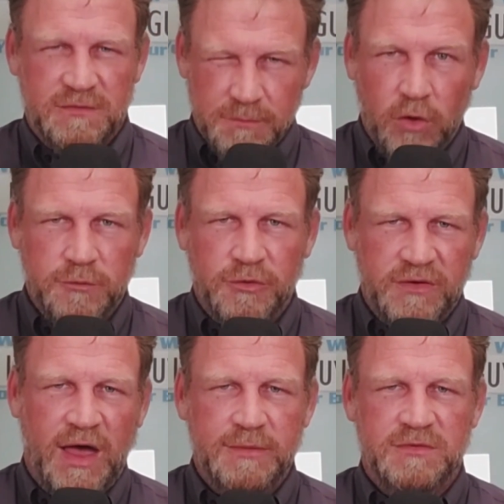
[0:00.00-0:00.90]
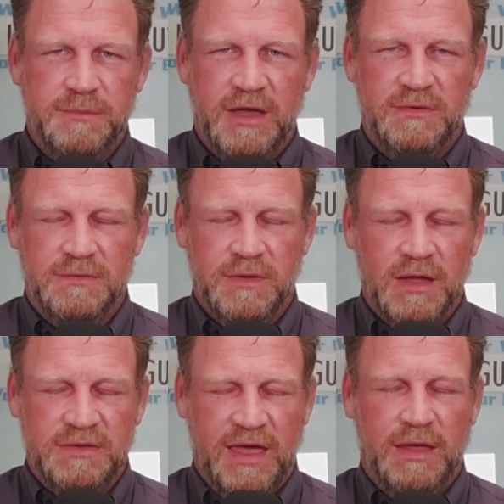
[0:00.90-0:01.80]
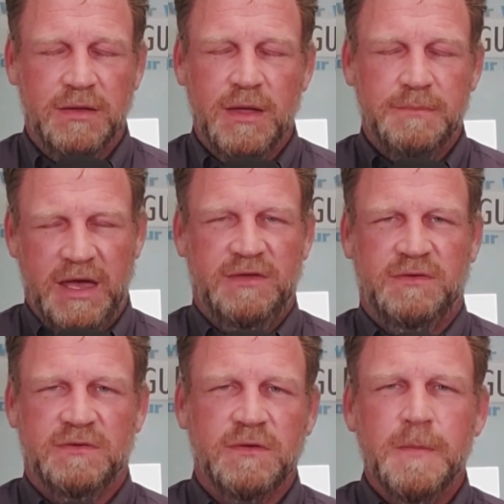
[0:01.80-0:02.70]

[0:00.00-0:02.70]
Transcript: multiple times a day basis.